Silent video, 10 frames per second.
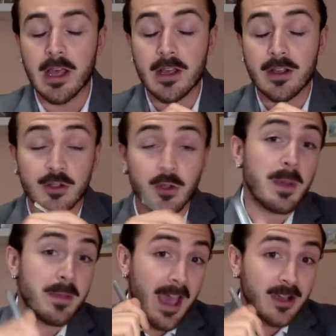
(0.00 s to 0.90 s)
So
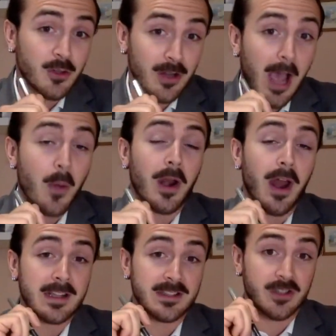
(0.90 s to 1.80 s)
maybe actually I
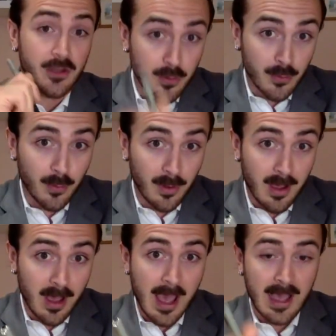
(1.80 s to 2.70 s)
want to ask you,
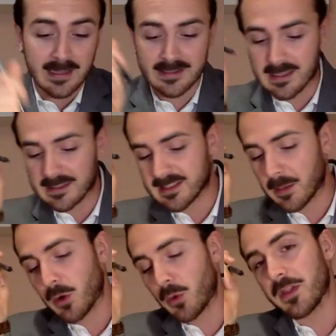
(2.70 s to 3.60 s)
as
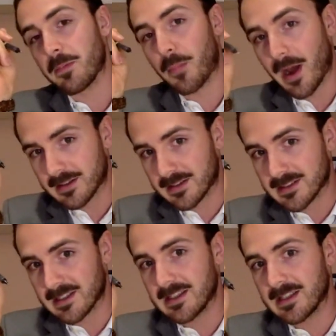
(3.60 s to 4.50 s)
someone with
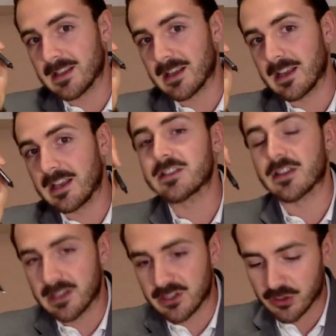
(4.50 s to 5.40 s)
practice in
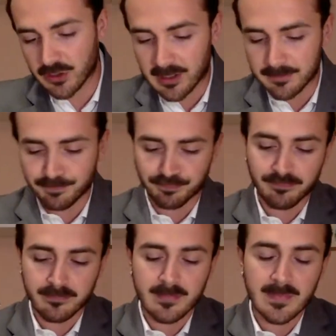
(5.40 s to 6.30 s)
international
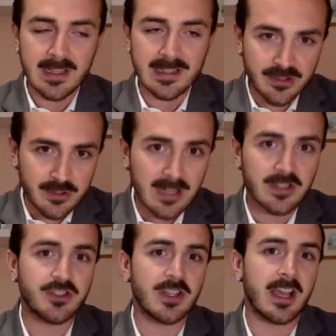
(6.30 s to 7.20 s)

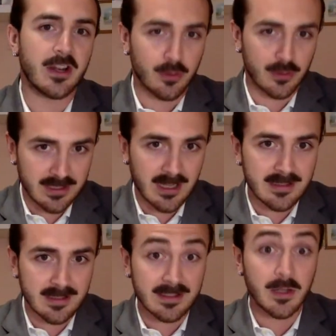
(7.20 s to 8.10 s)
strategy and
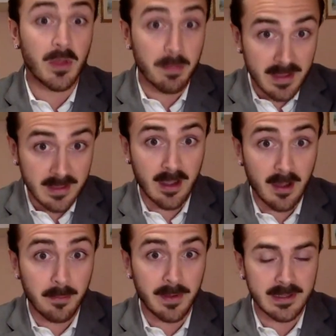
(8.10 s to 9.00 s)
consultancy with big
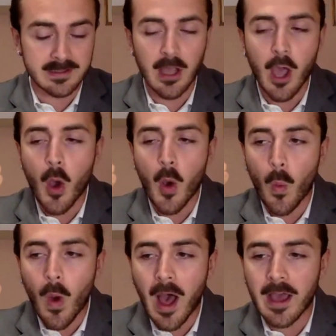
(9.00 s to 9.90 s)
companies,
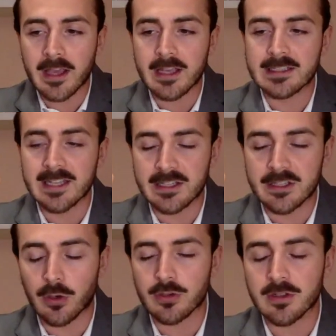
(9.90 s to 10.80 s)
why they
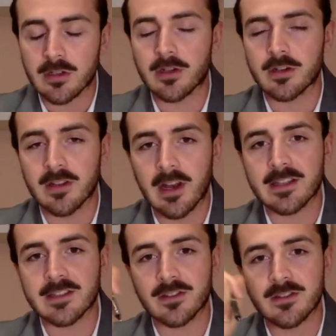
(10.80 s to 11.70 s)
don't learn the
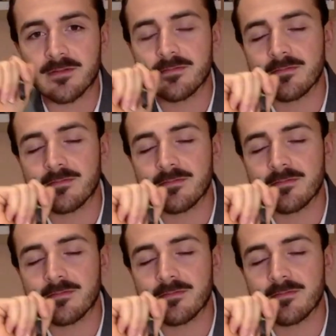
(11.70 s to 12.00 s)
lesson?